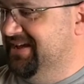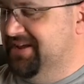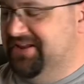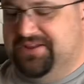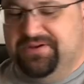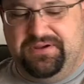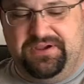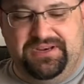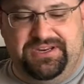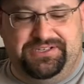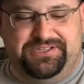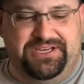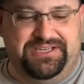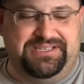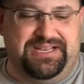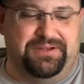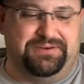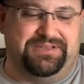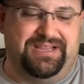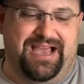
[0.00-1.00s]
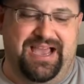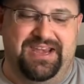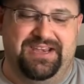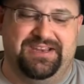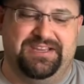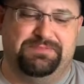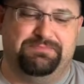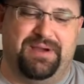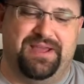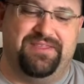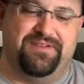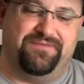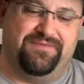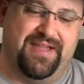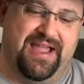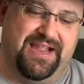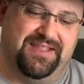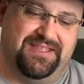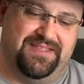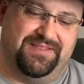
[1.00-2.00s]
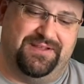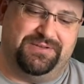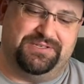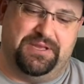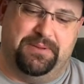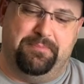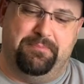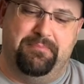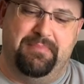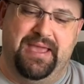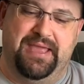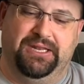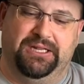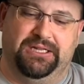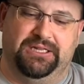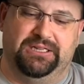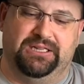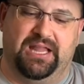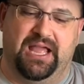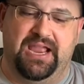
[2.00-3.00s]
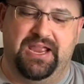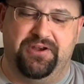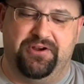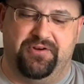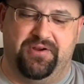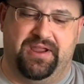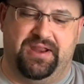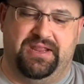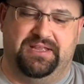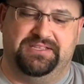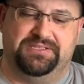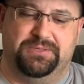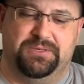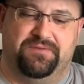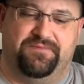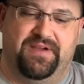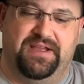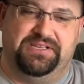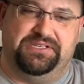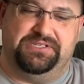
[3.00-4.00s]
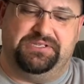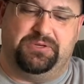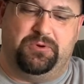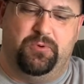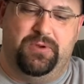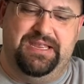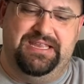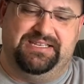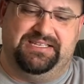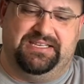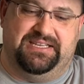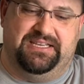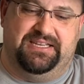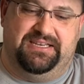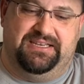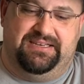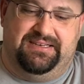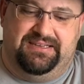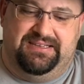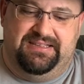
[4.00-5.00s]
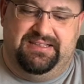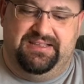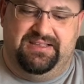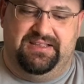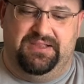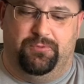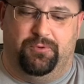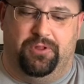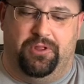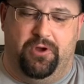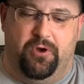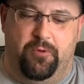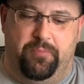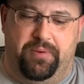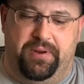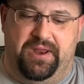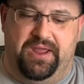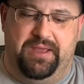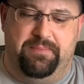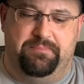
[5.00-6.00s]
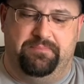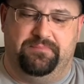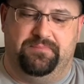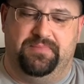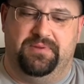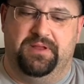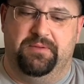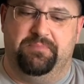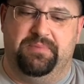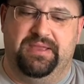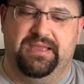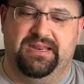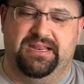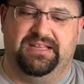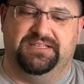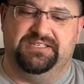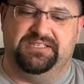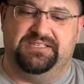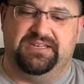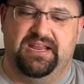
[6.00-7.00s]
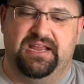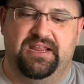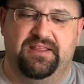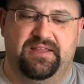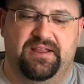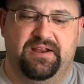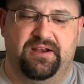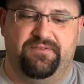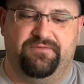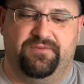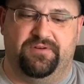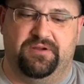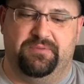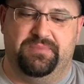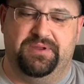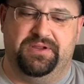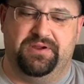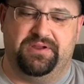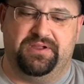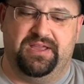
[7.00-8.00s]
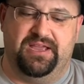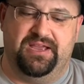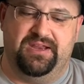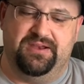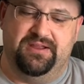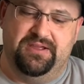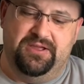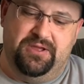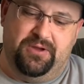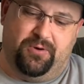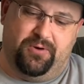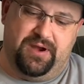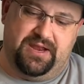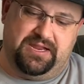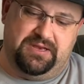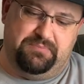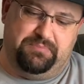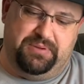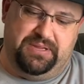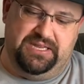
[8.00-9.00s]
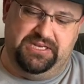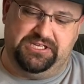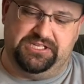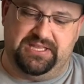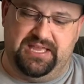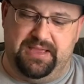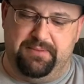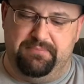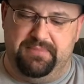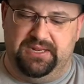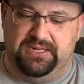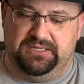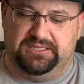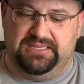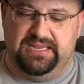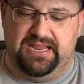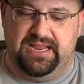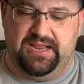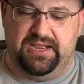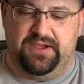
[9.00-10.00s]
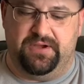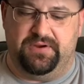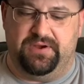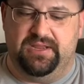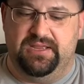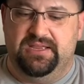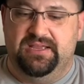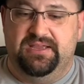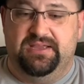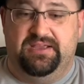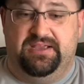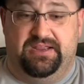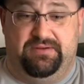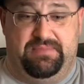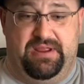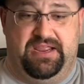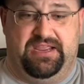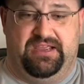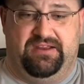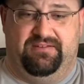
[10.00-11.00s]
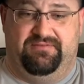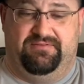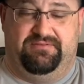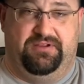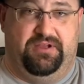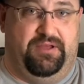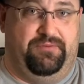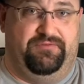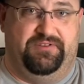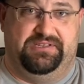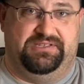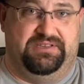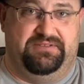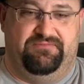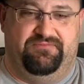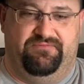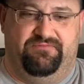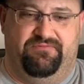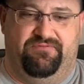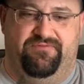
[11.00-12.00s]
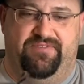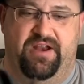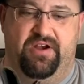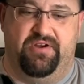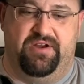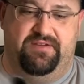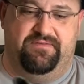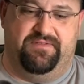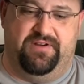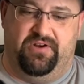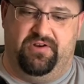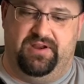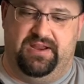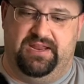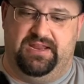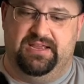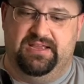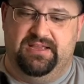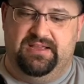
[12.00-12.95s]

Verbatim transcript: you can adjust how tight it is by the fact that there's a metal liner in it. So if I squeeze it, it will open up a bit and stay there for a bigger gun. Or I can pinch that metal down and make it obviously very, very